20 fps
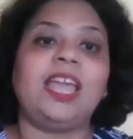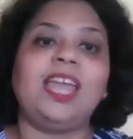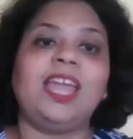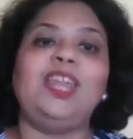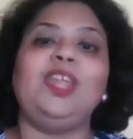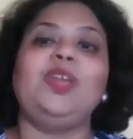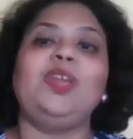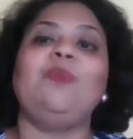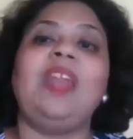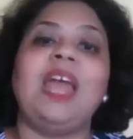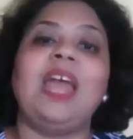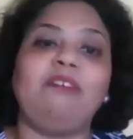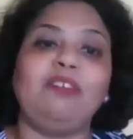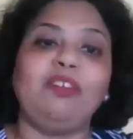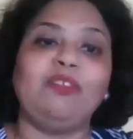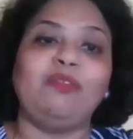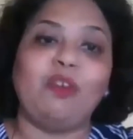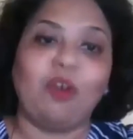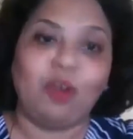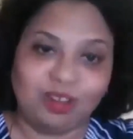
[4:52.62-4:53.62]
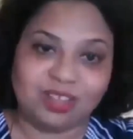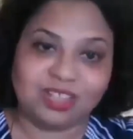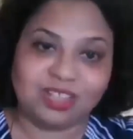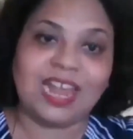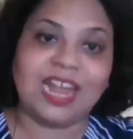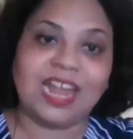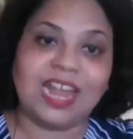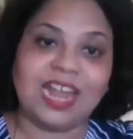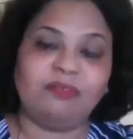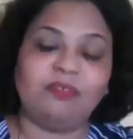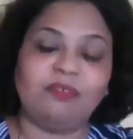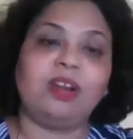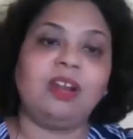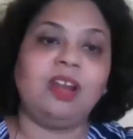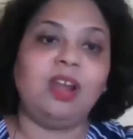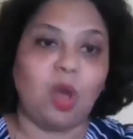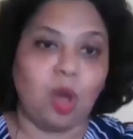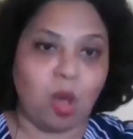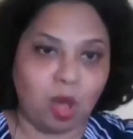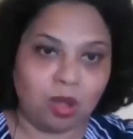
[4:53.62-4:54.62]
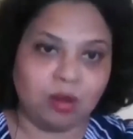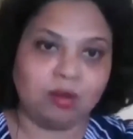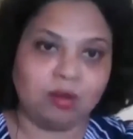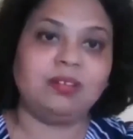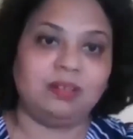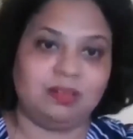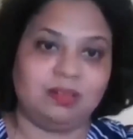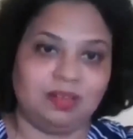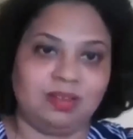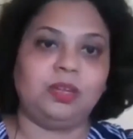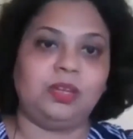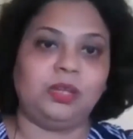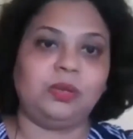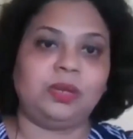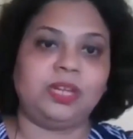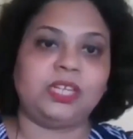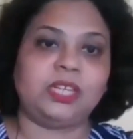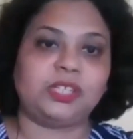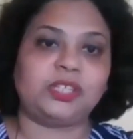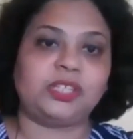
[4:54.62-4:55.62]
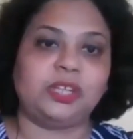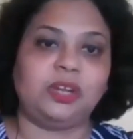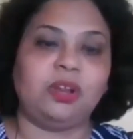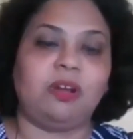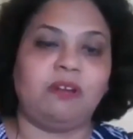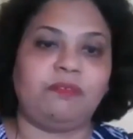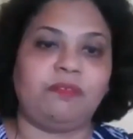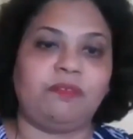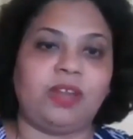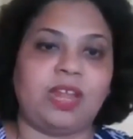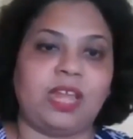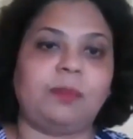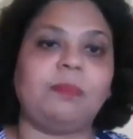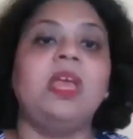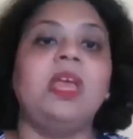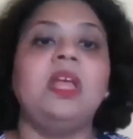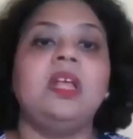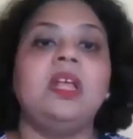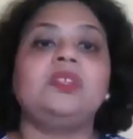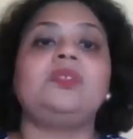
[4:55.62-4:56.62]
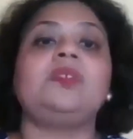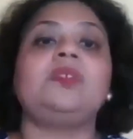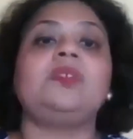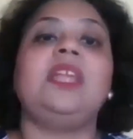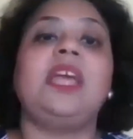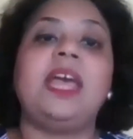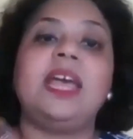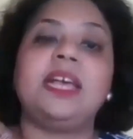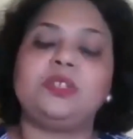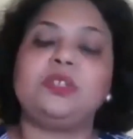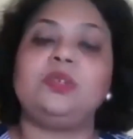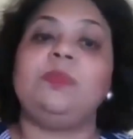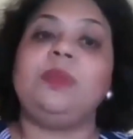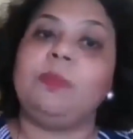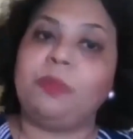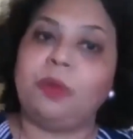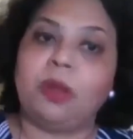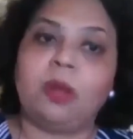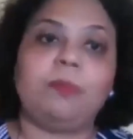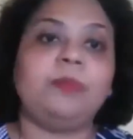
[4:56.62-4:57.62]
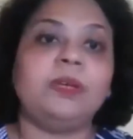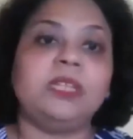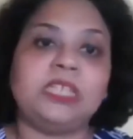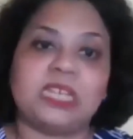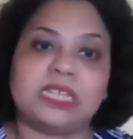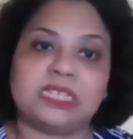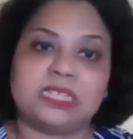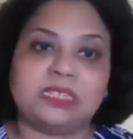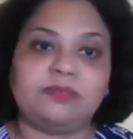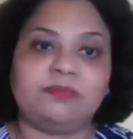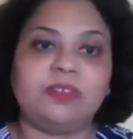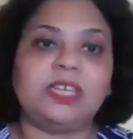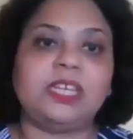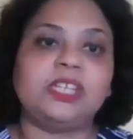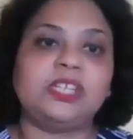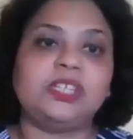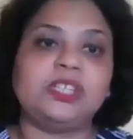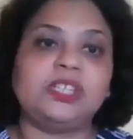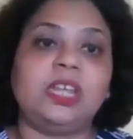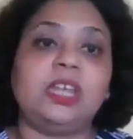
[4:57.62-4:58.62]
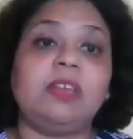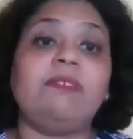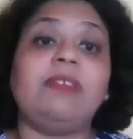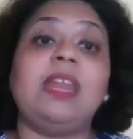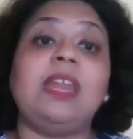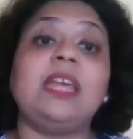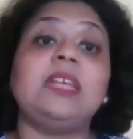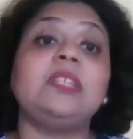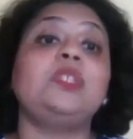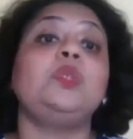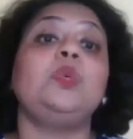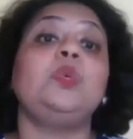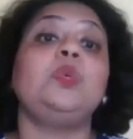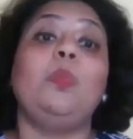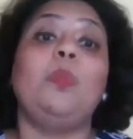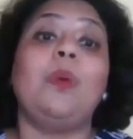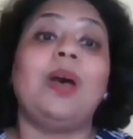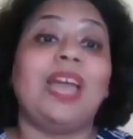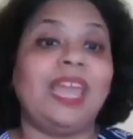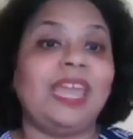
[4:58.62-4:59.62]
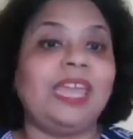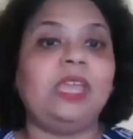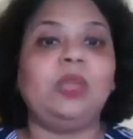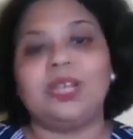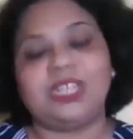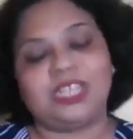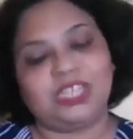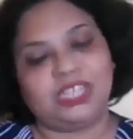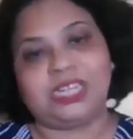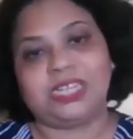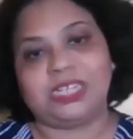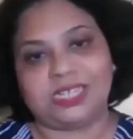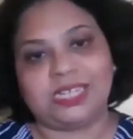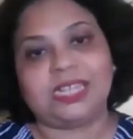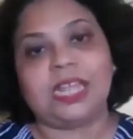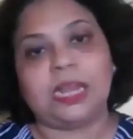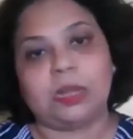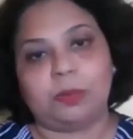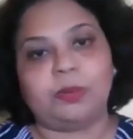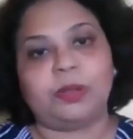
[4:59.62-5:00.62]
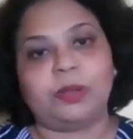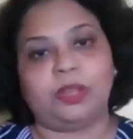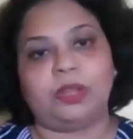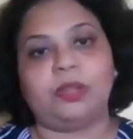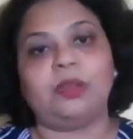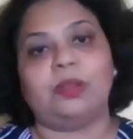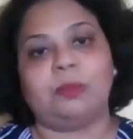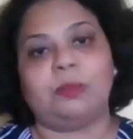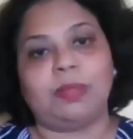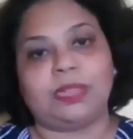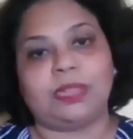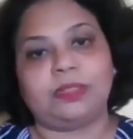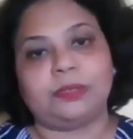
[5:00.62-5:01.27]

again you will have to follow that for a long duration of time. So there has to be a proper justification given as to why you are changing that particular.